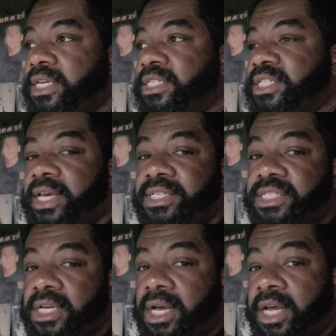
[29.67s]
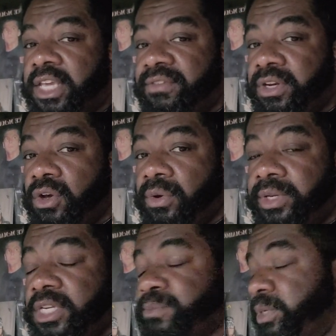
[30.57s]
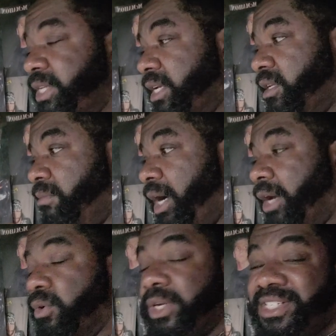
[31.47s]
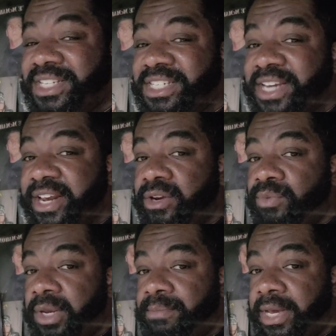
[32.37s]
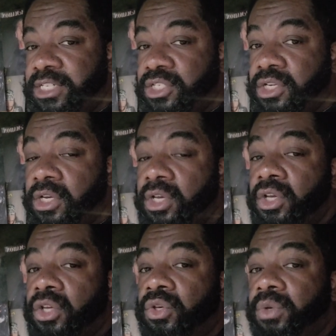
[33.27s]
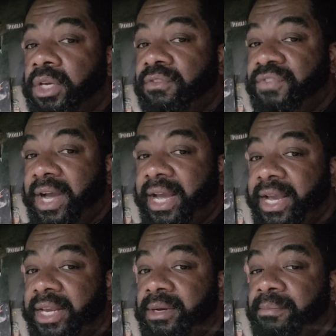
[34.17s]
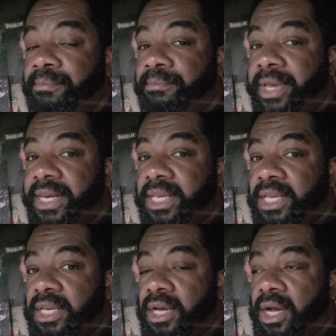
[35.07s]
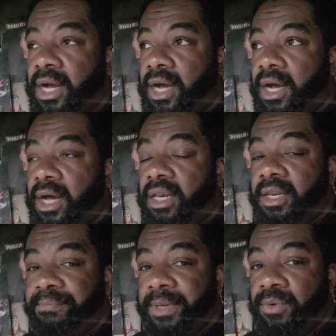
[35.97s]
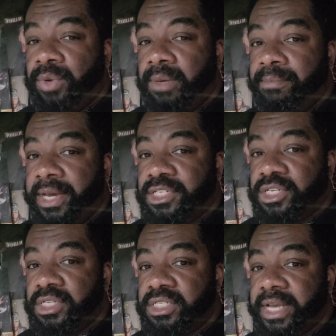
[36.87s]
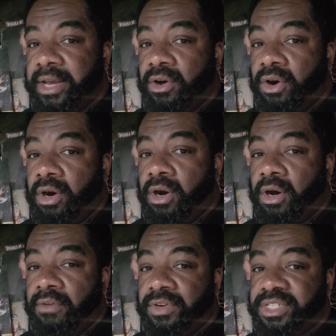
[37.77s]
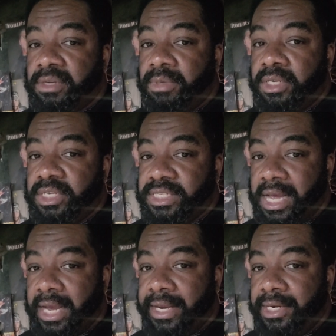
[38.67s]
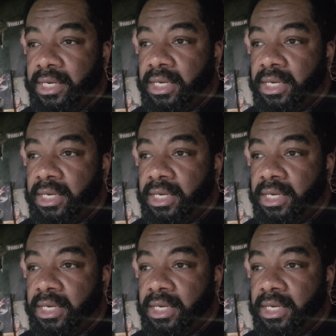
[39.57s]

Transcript: since even though this particular model is a standard weight bench, you can find many Olympic weight benches that are of a similar design